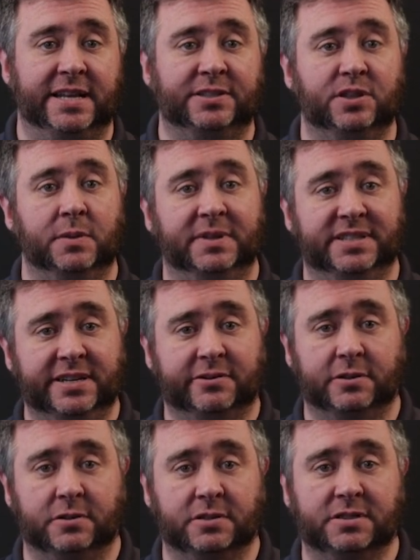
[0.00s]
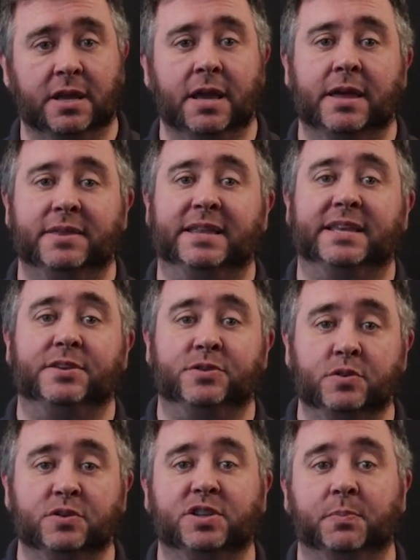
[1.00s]
into the materials that they
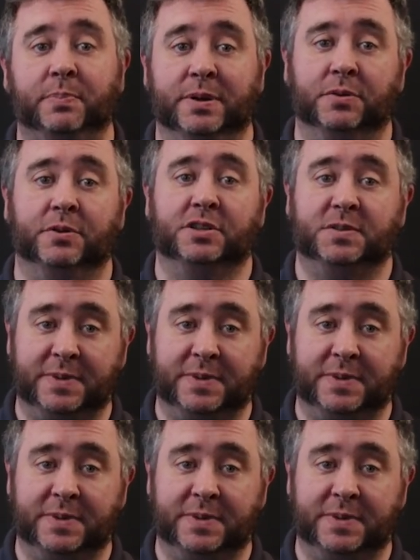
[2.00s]
use to build their